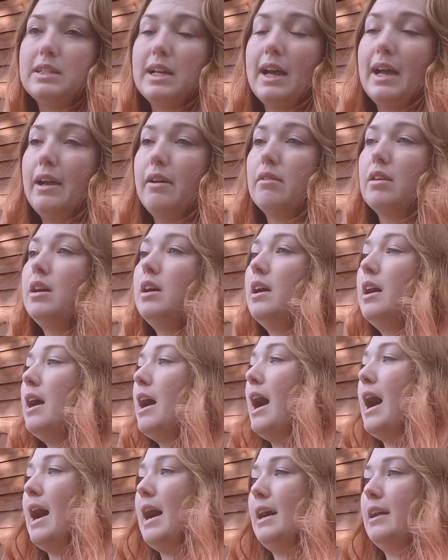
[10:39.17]
down,
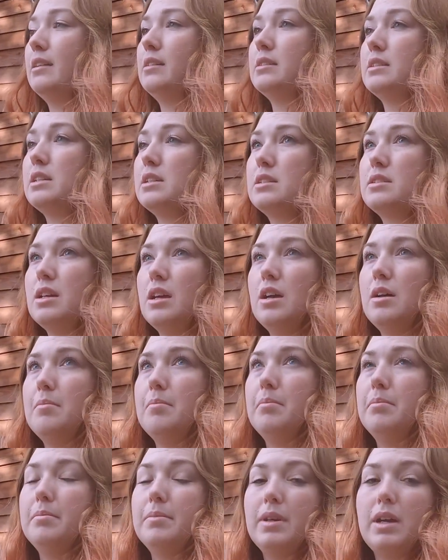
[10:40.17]
and
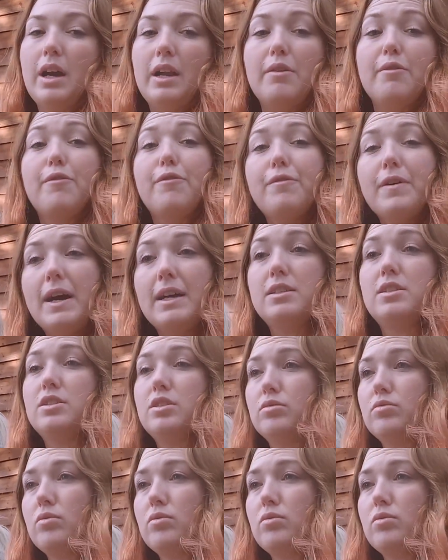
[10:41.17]
some kind of faster